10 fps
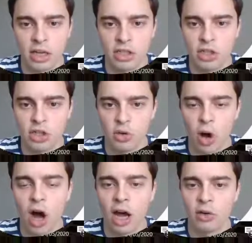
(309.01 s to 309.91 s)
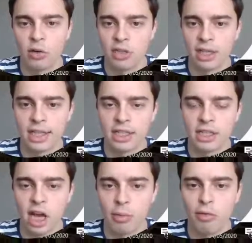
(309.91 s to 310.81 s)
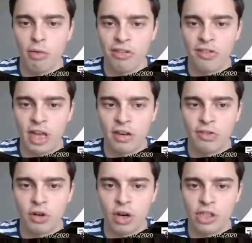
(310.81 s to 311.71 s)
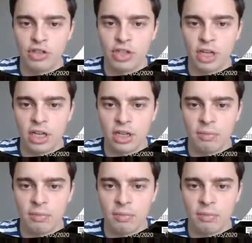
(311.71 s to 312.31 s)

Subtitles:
to hide or delete this Arb from your feed if you're not interested in it.